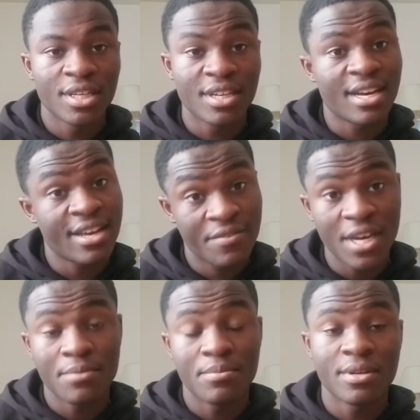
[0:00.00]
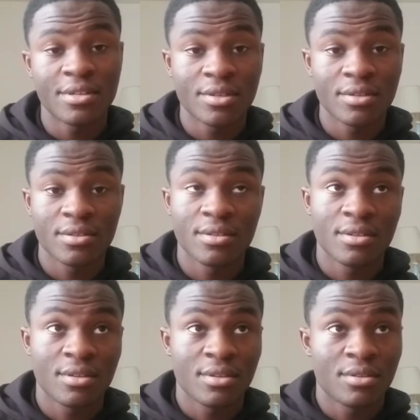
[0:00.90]
and I have gotten better,
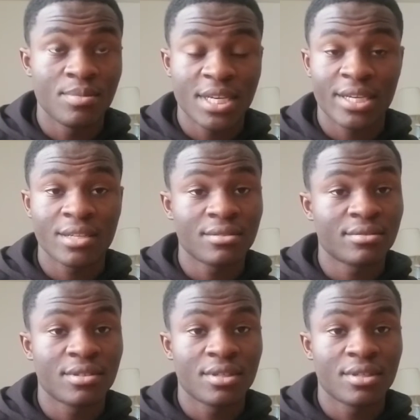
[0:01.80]
man.